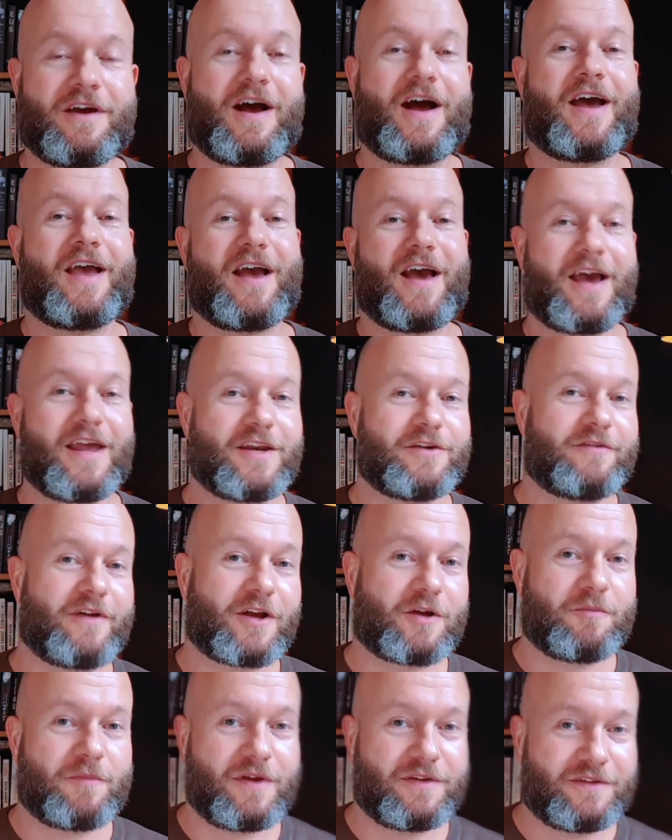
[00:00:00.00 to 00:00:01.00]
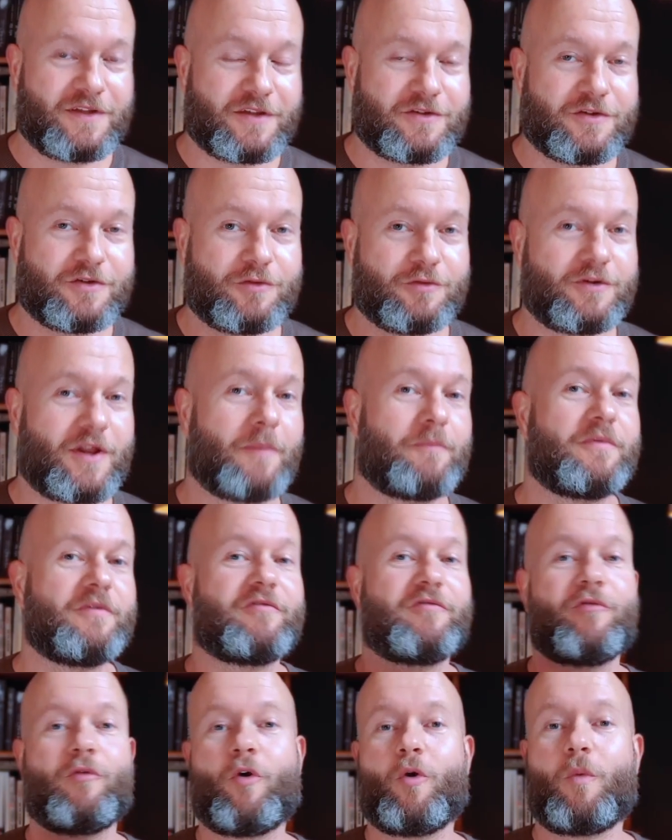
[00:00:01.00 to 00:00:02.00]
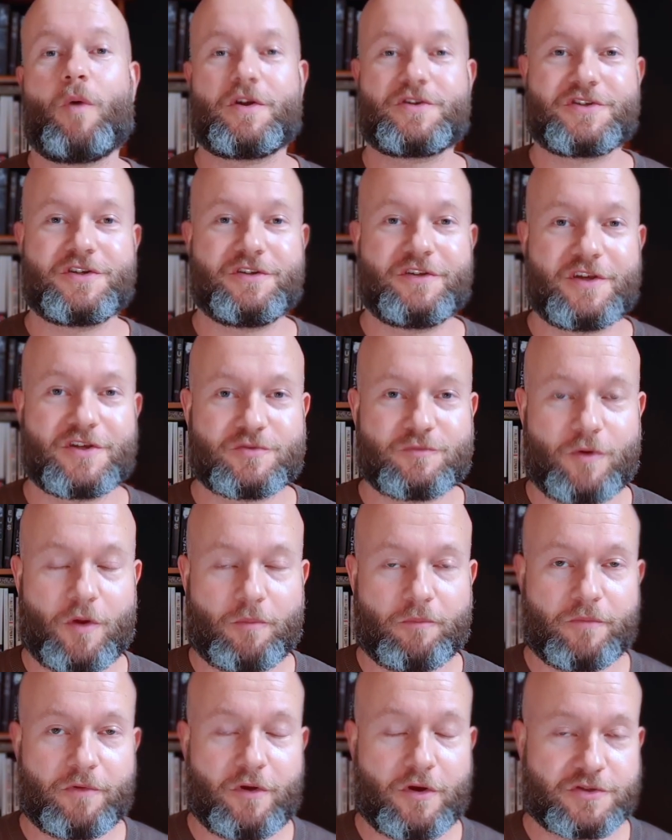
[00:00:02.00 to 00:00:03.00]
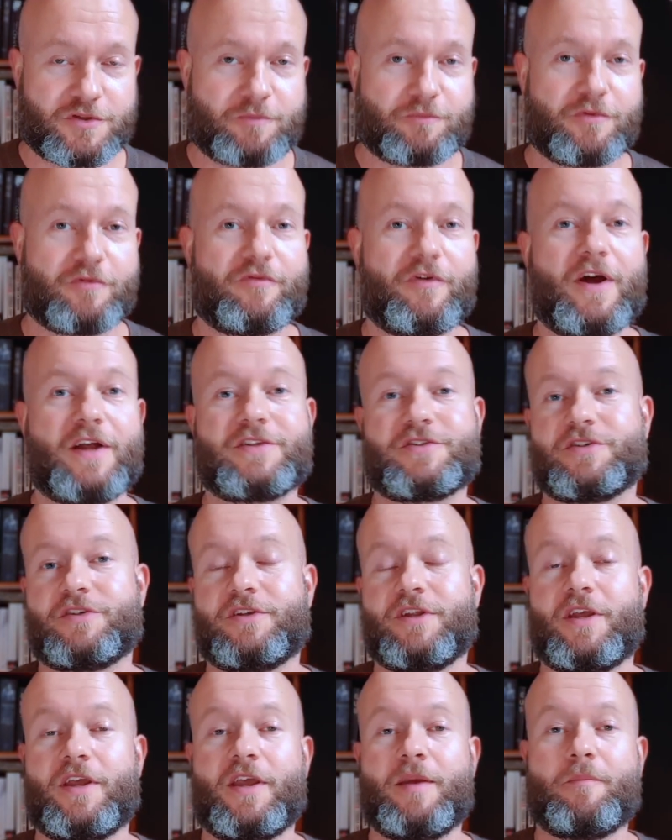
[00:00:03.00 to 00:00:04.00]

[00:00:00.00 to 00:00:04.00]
I highly recommend that you do that before watching this one because it provides an